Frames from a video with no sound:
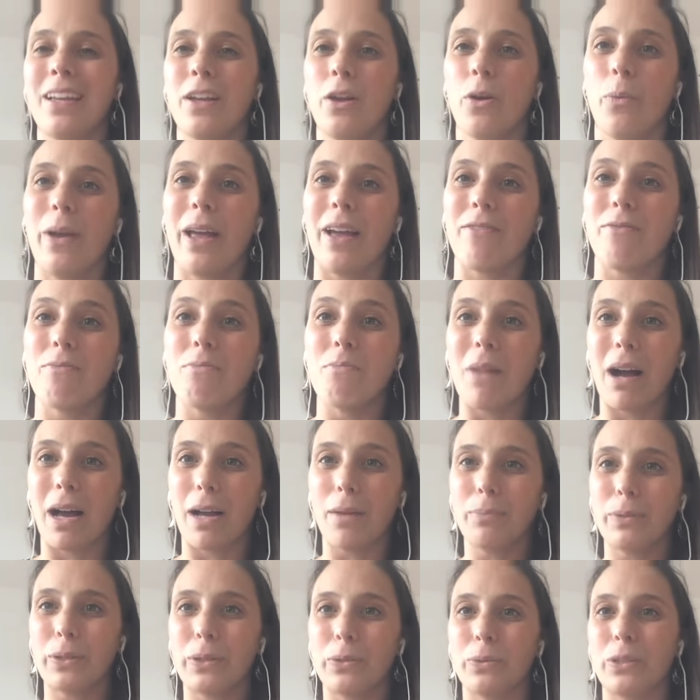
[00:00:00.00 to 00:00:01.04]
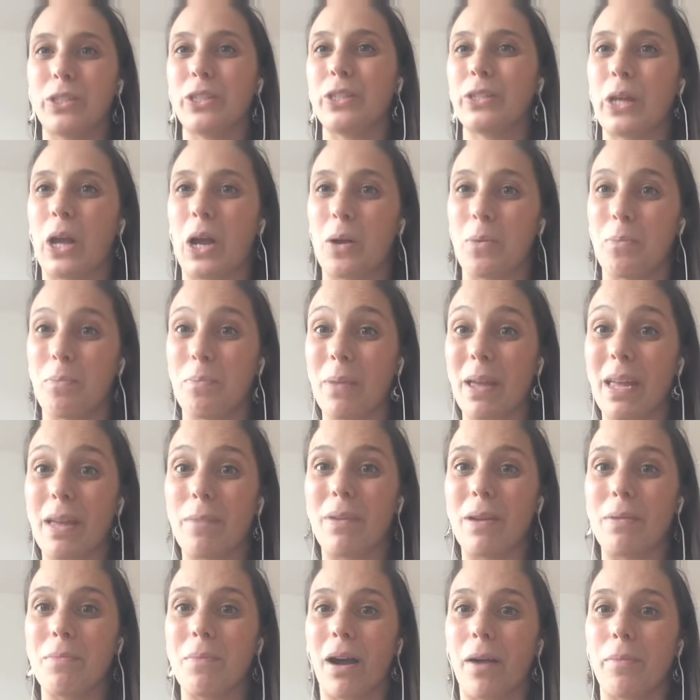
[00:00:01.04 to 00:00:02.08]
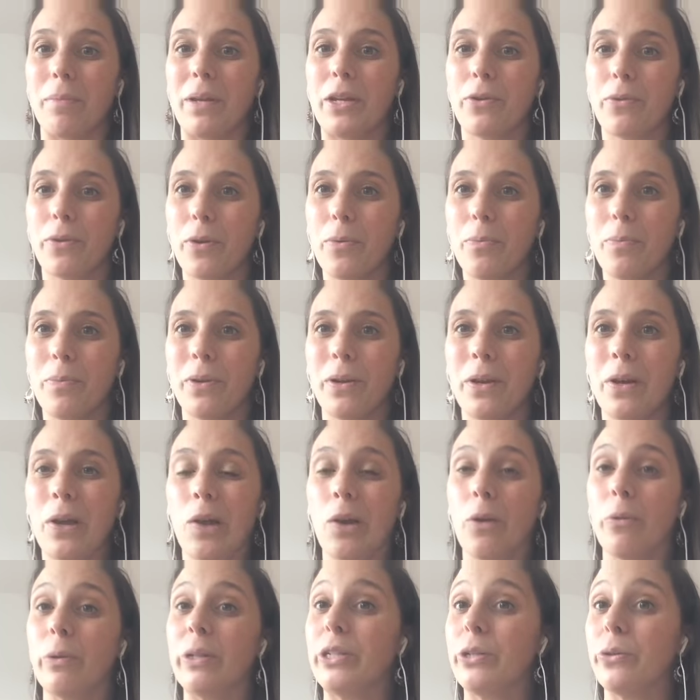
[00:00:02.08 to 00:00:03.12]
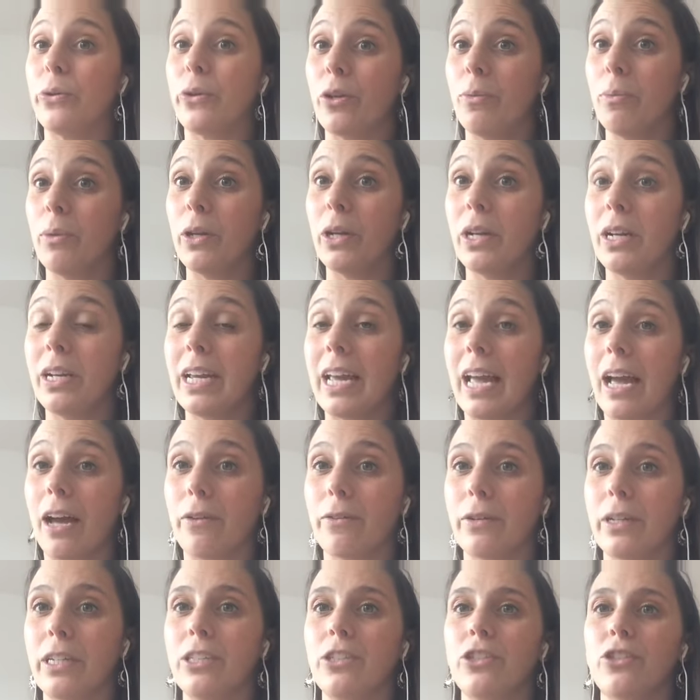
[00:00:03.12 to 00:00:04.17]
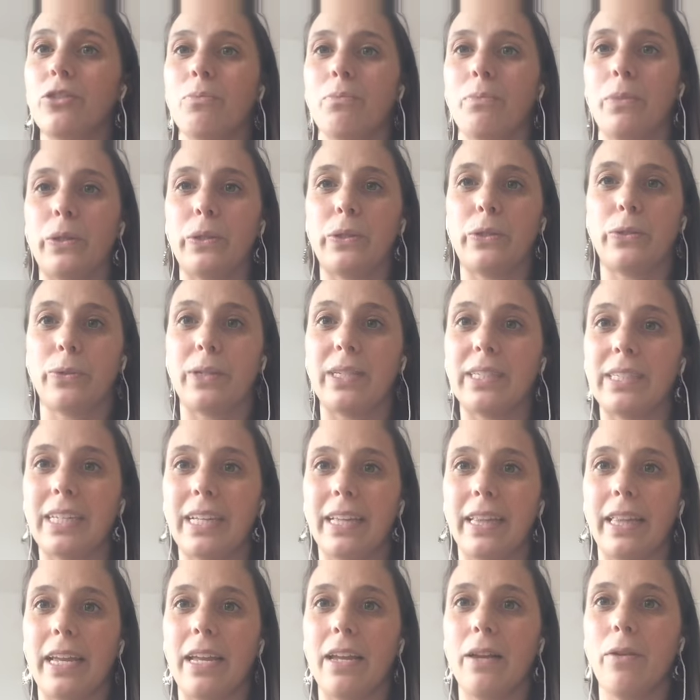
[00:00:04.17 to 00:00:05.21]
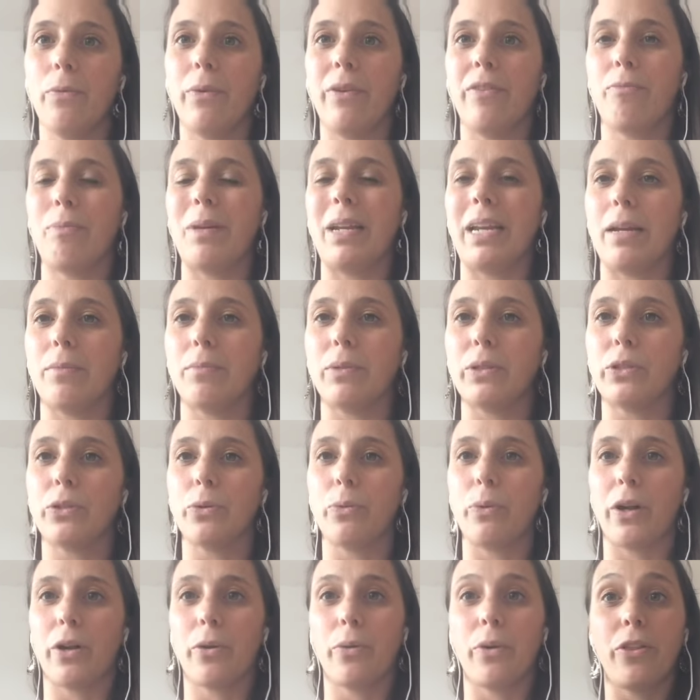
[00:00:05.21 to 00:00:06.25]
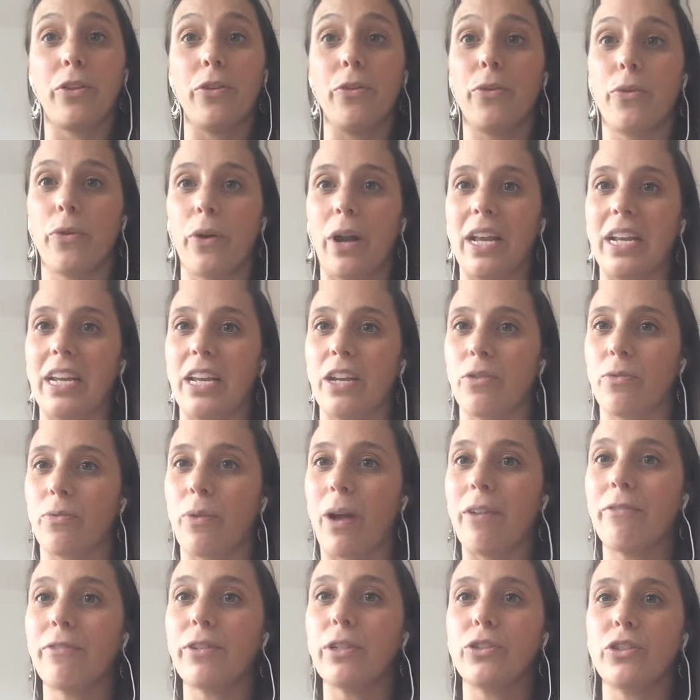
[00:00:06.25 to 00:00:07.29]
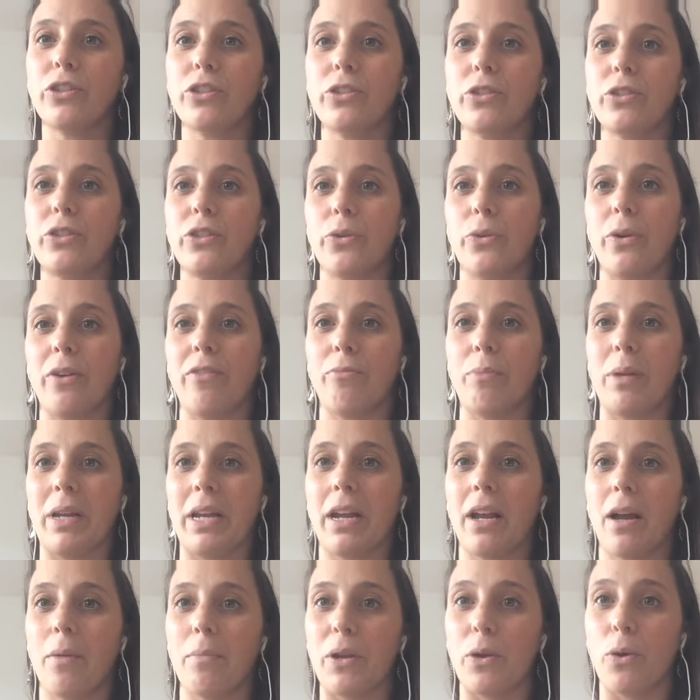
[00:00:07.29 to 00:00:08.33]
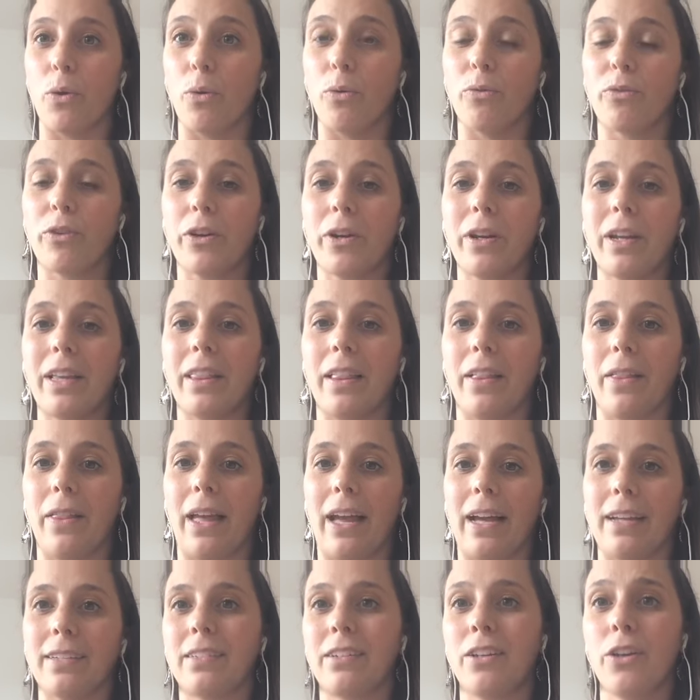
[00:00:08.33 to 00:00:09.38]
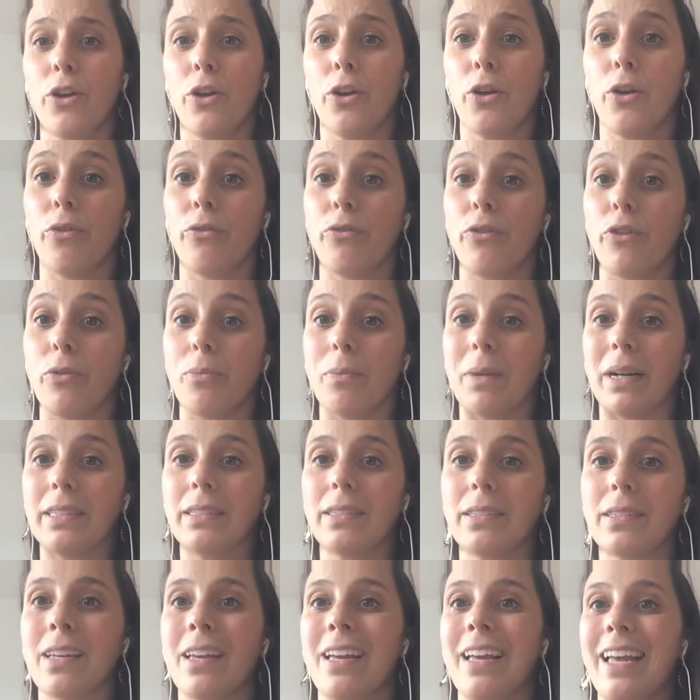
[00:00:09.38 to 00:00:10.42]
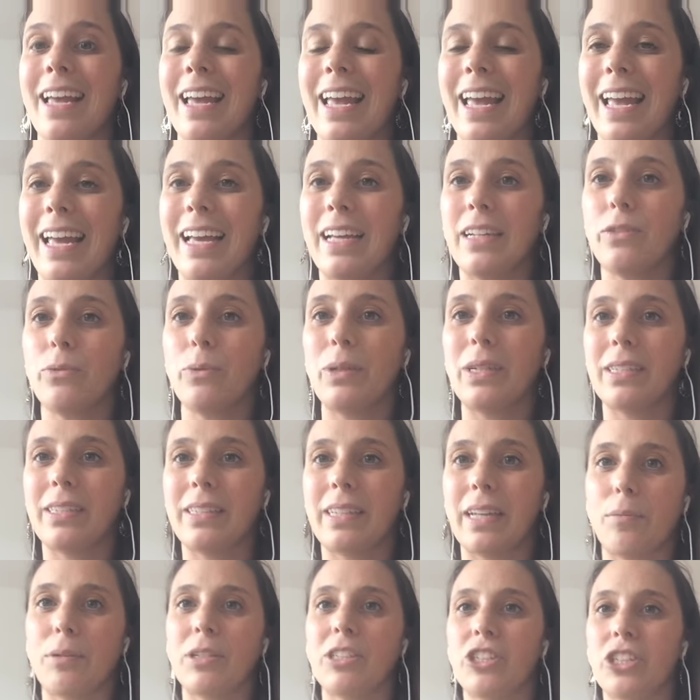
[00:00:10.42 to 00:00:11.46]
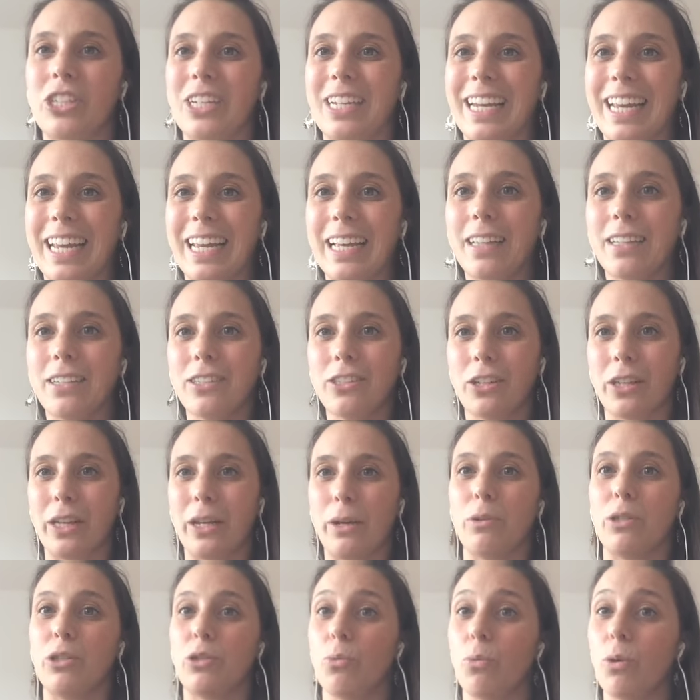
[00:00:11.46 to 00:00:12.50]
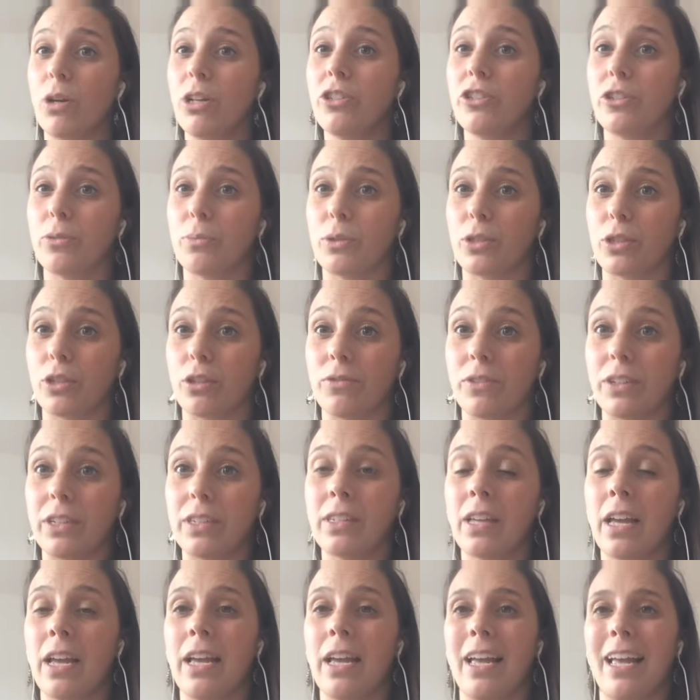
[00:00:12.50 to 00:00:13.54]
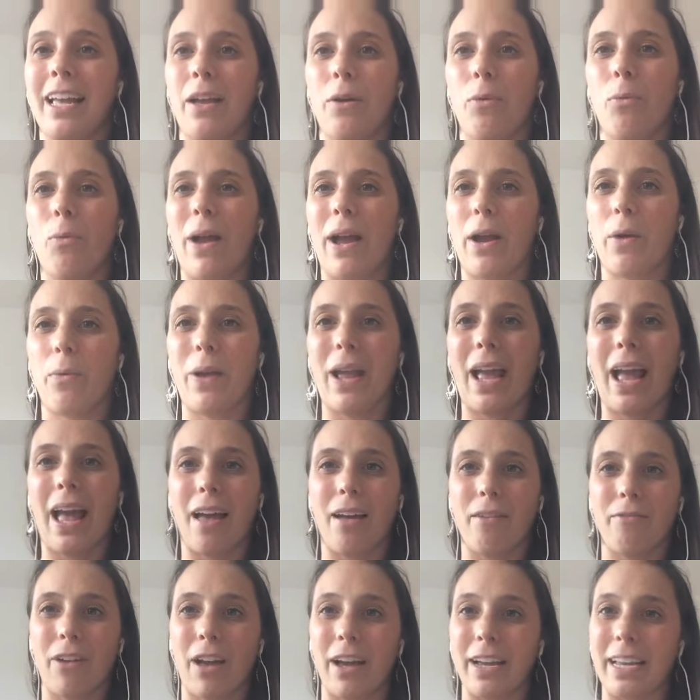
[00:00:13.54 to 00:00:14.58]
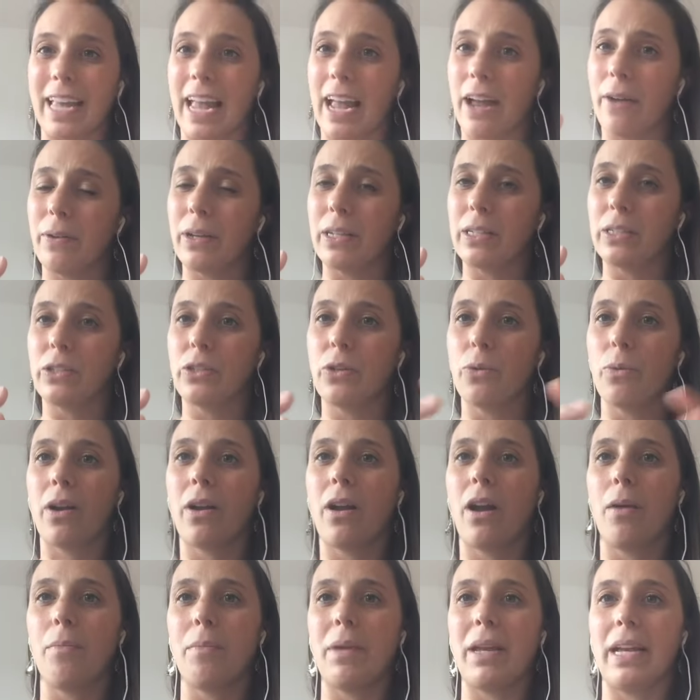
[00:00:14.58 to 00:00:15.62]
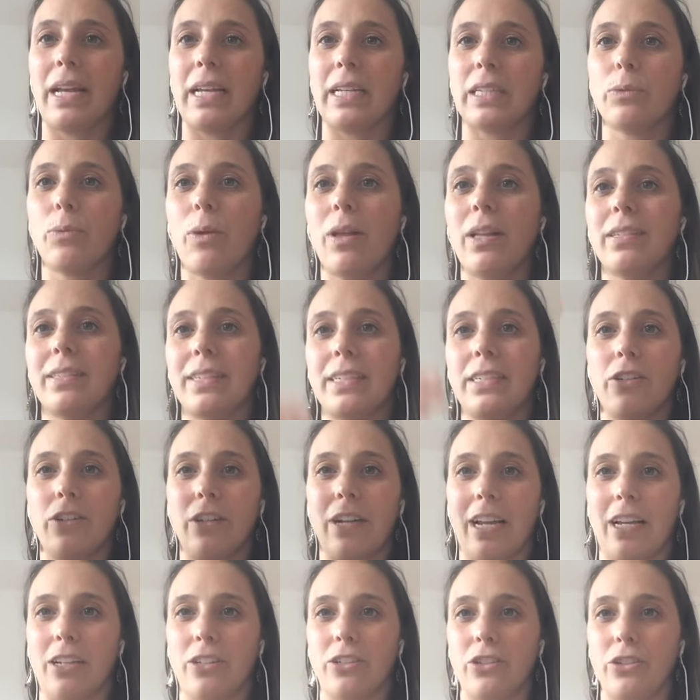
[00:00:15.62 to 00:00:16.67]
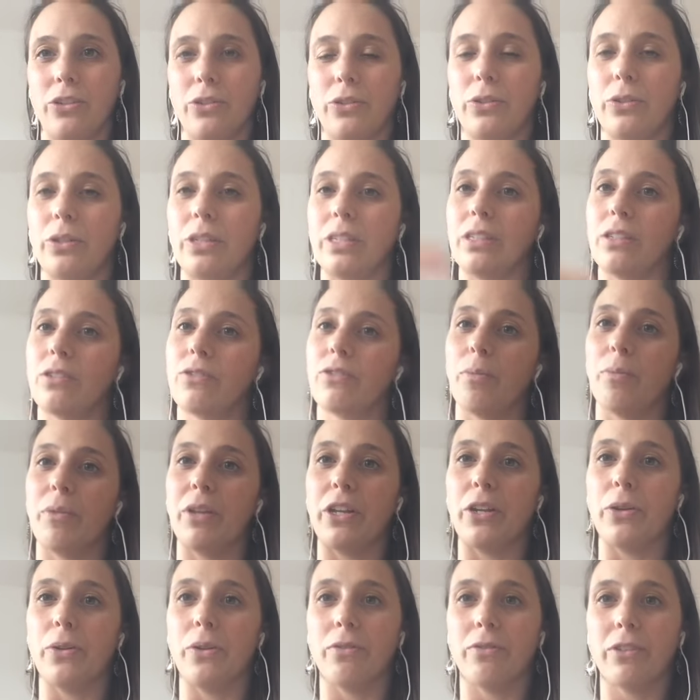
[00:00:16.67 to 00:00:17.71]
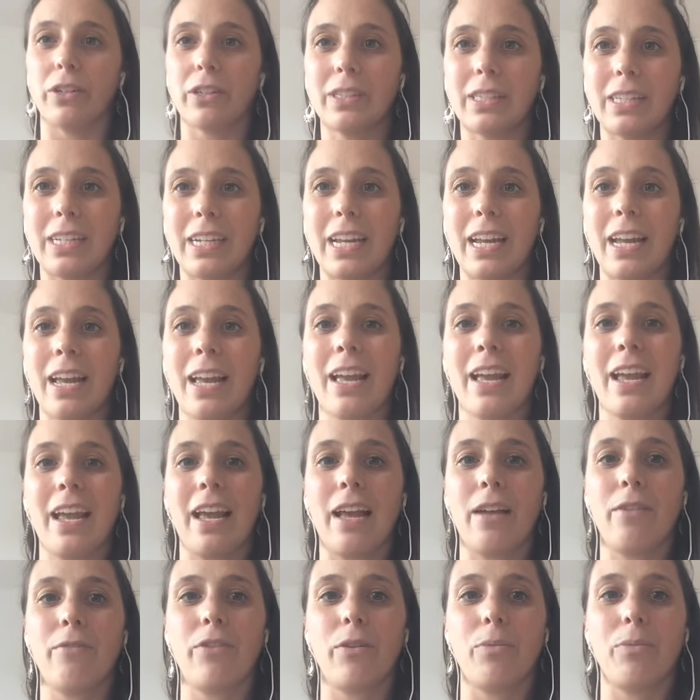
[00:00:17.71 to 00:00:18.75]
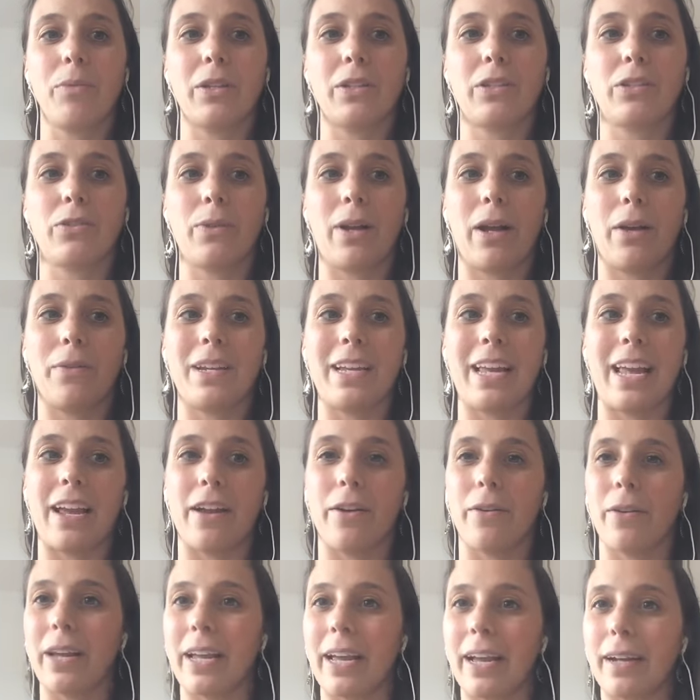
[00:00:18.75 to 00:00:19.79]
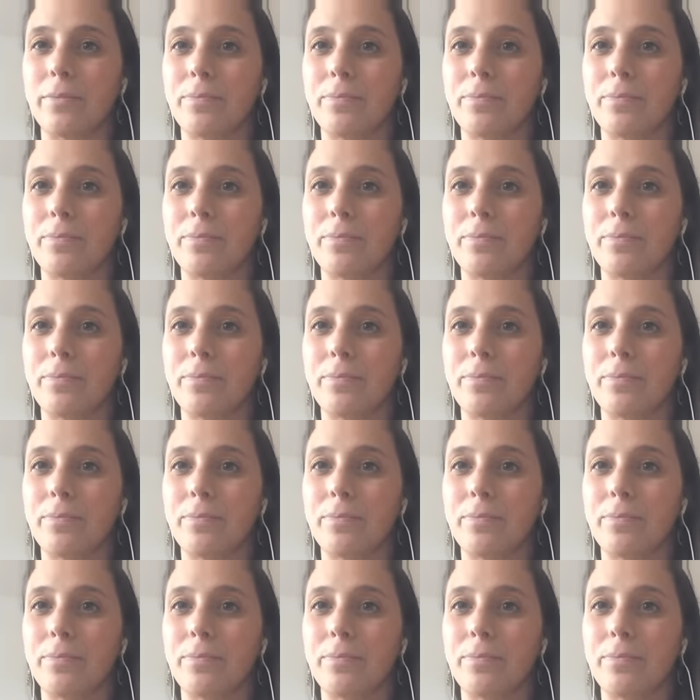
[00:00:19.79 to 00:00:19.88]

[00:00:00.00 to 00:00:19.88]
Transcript: We have MOPS, which is our baby mommy group. We do community outreach. Most recently, we've been able to work with Ukrainian refugees who have been coming over in the last few months. And we established an English language worship service where we have Hungarians who are coming, as well as international students from the university and from the surrounding area.